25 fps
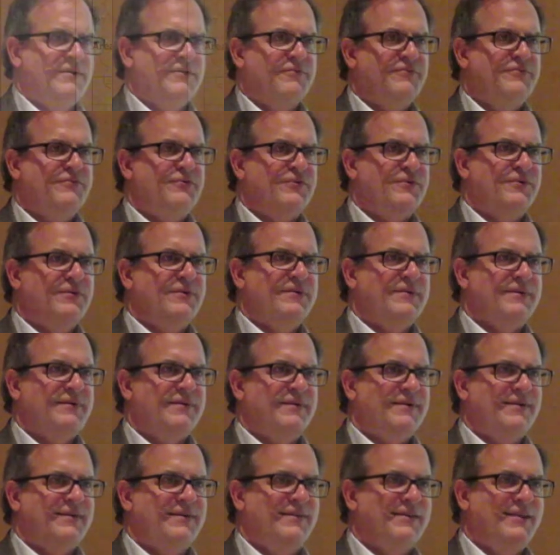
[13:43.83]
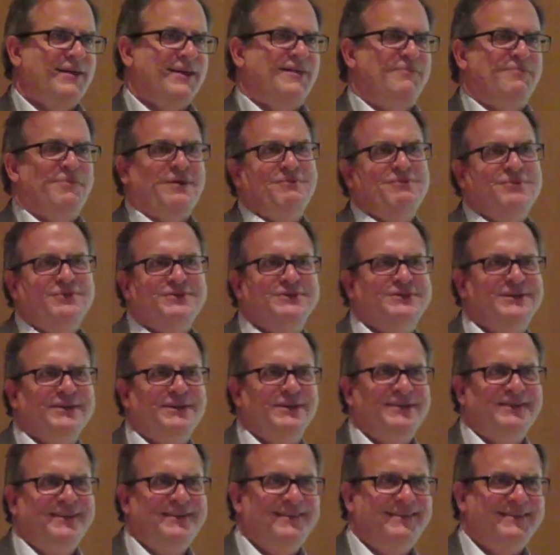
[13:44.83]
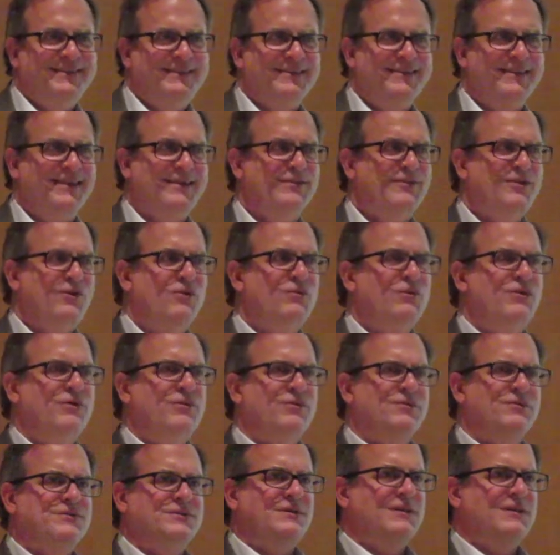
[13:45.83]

for like people seeing like no looters